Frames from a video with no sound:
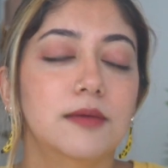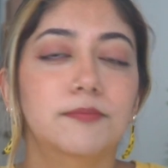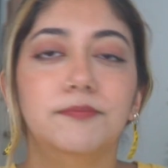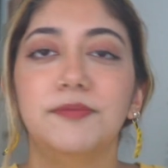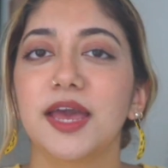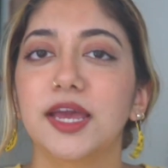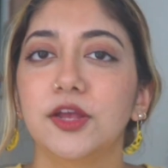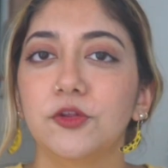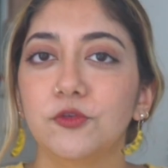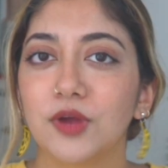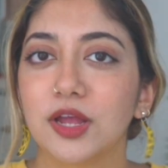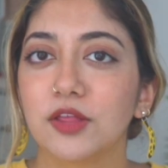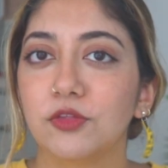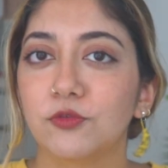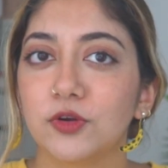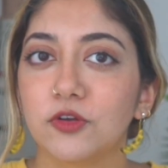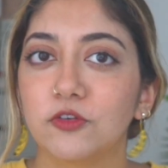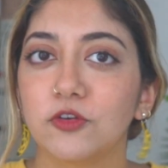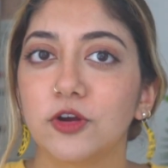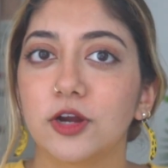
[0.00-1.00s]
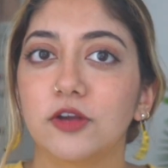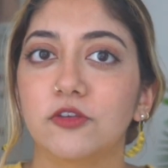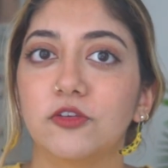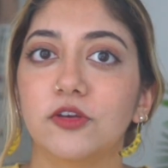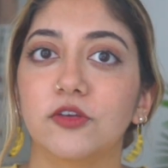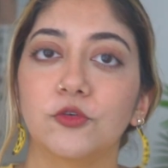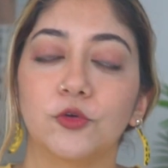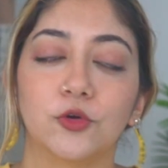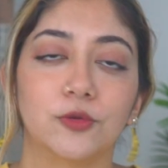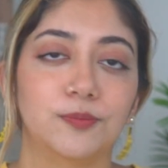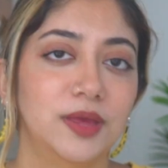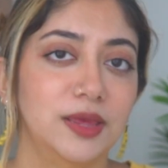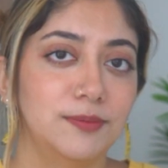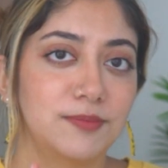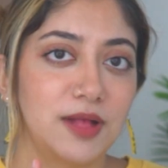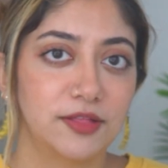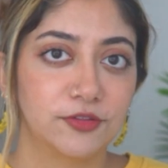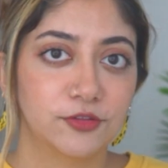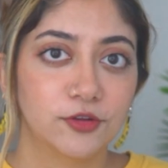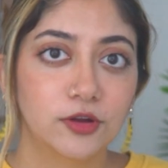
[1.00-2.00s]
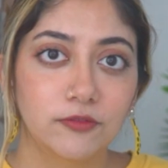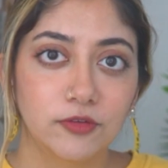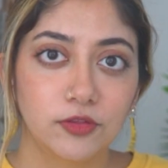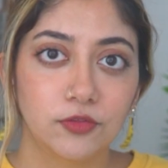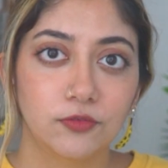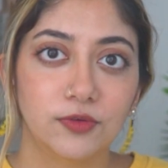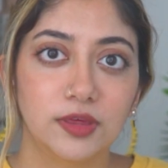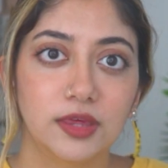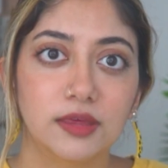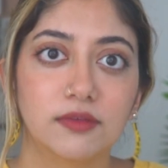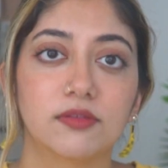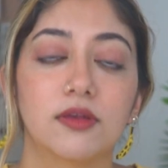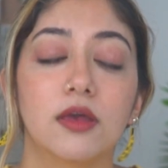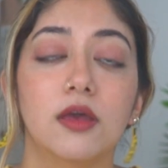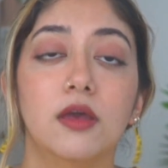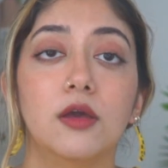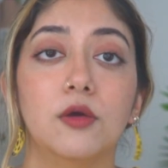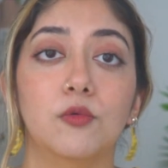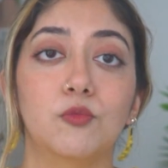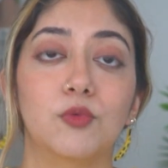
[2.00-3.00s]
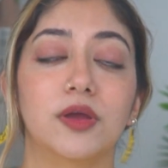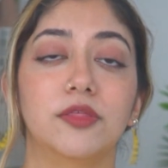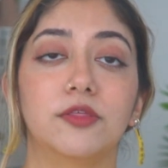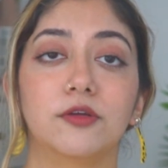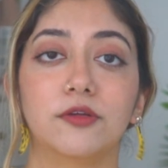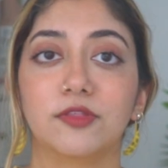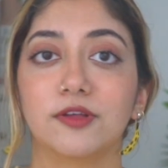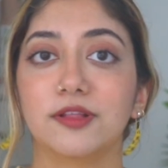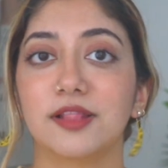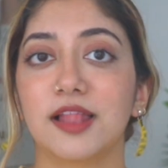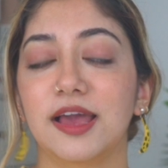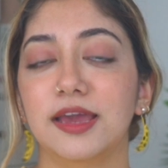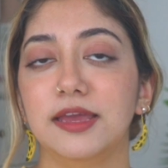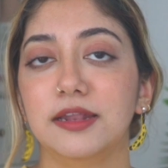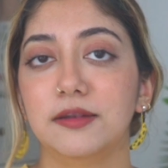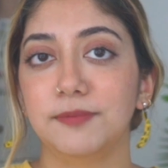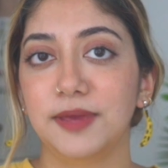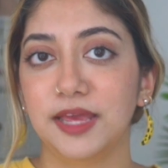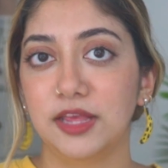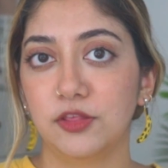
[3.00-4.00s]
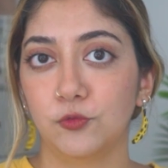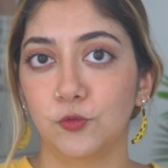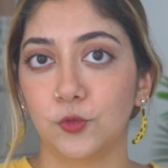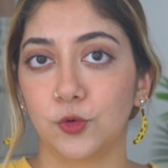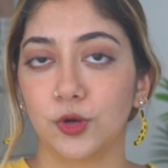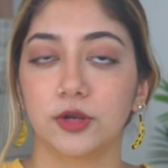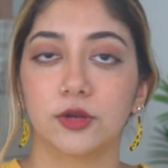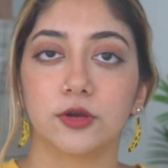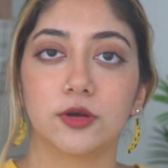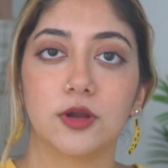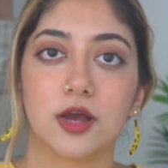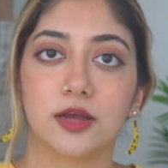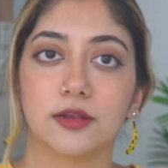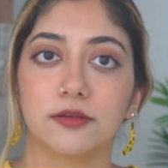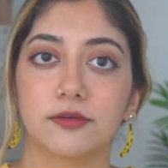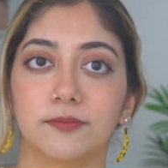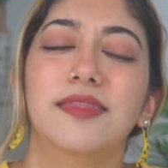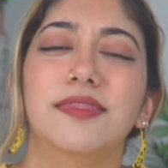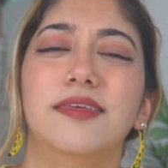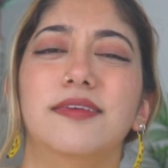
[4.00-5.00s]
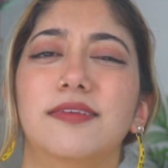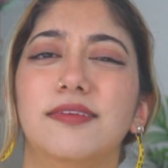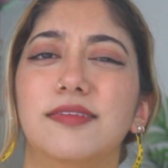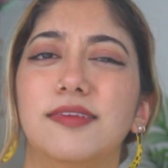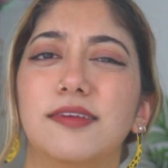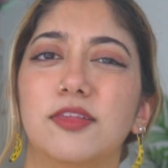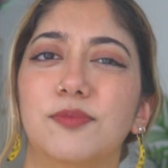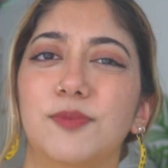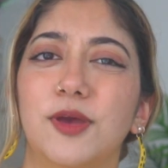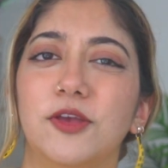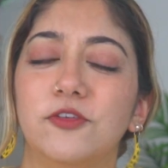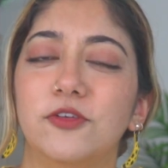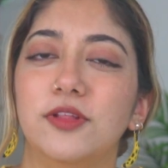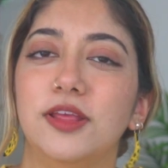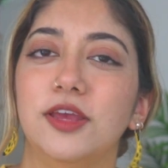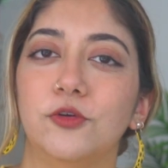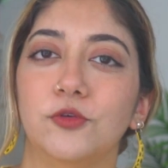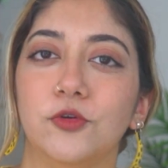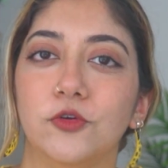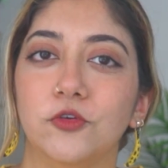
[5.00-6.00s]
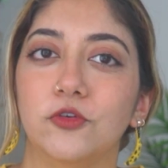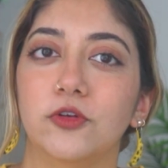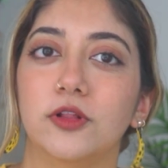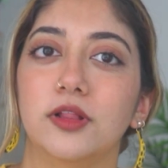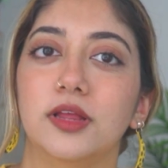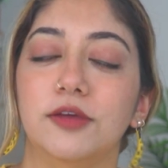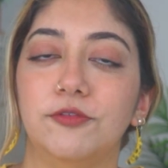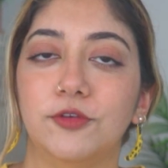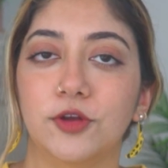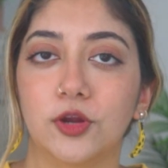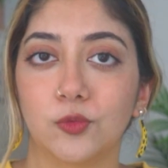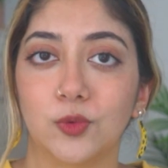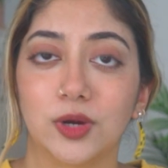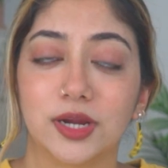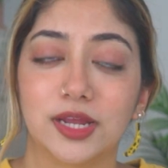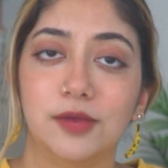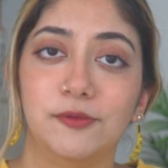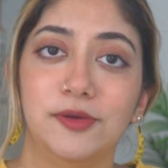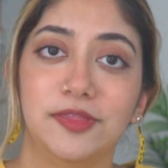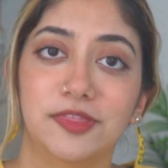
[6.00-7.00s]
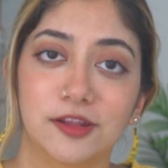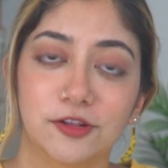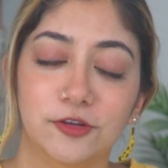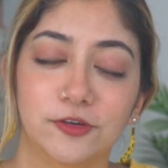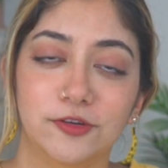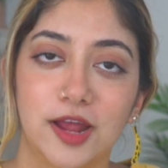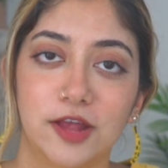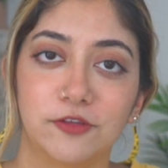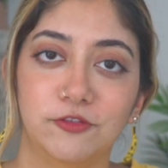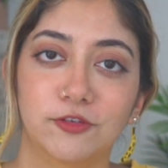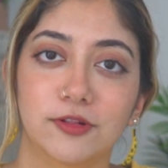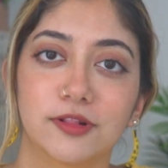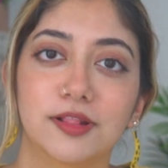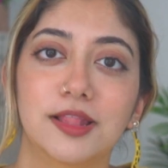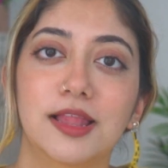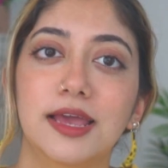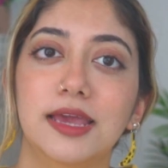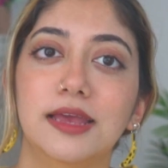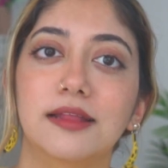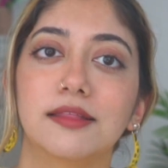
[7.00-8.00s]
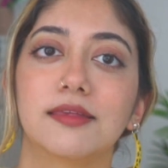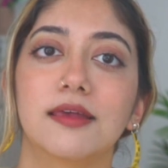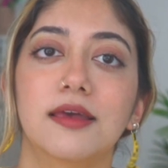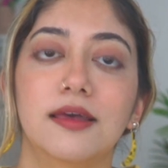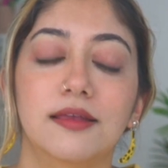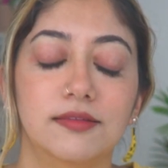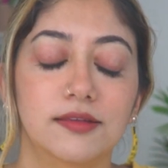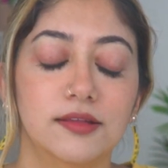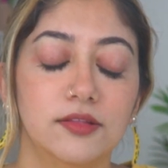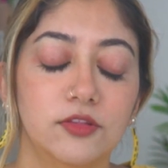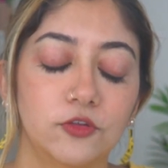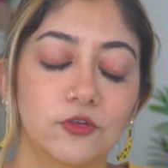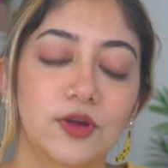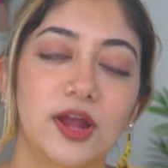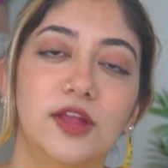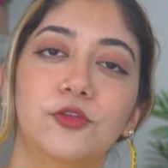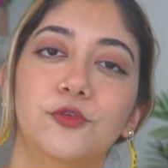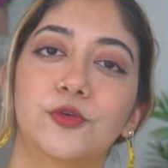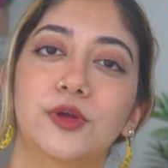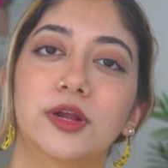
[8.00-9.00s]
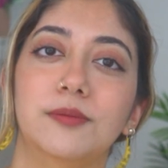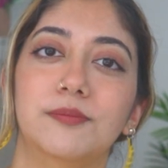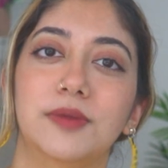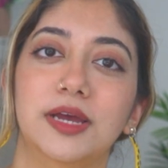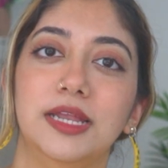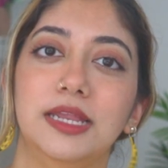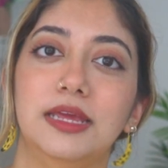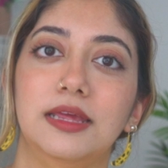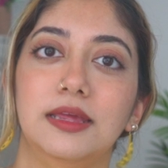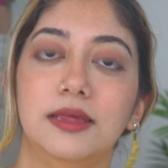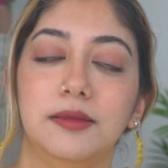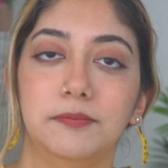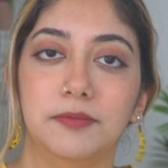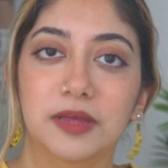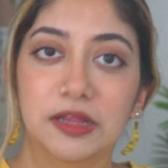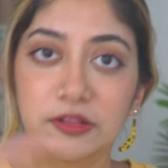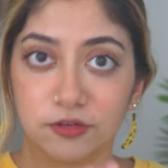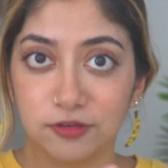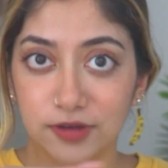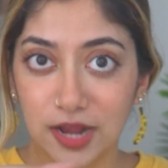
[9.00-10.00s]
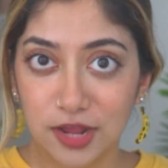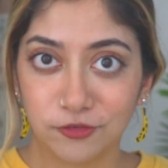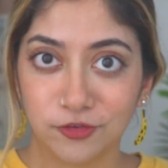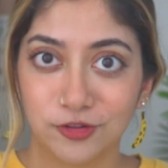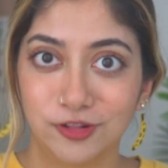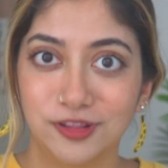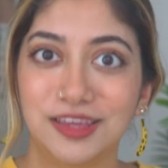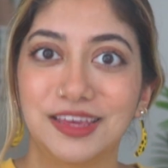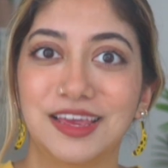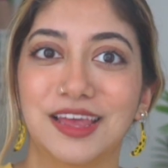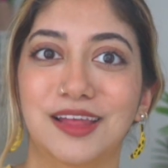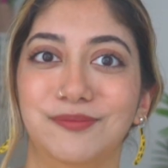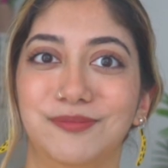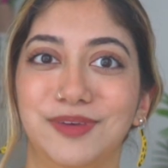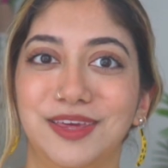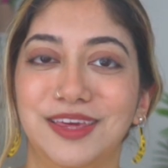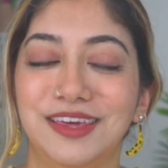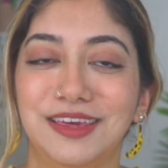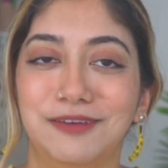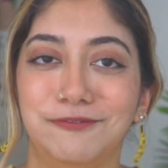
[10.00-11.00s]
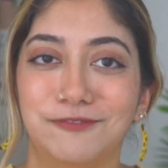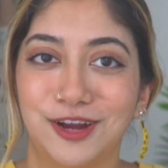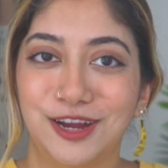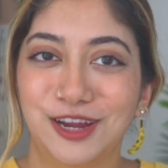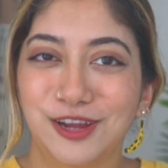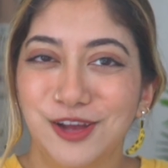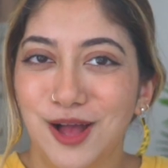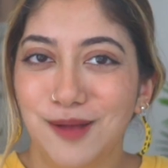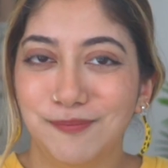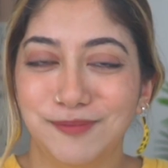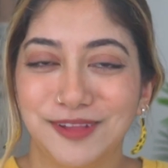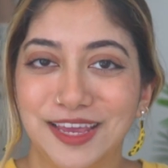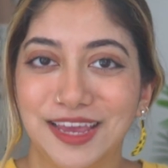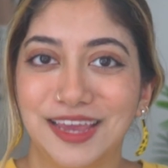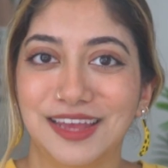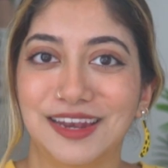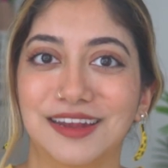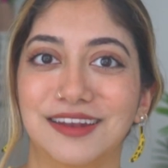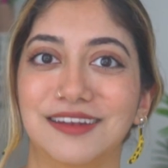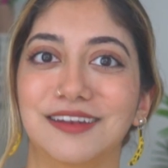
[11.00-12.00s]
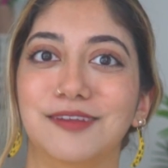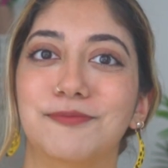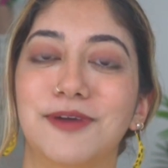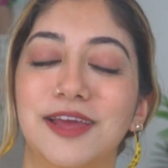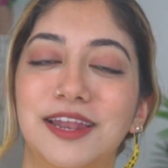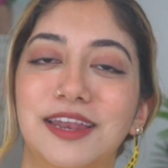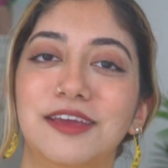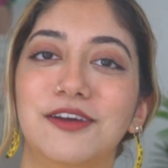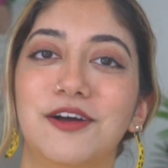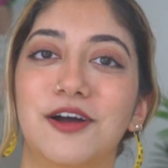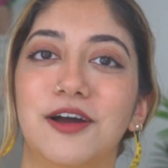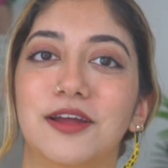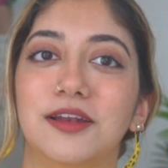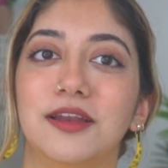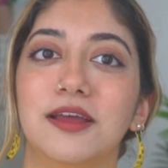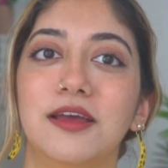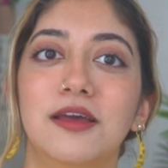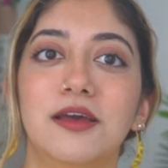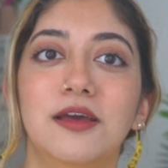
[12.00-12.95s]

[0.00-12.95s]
bank transfer charges or PayPal service fees, whether the client pays for it or not. This is especially crucial if you're working with international clients, since transferring money internationally can be very complicated depending on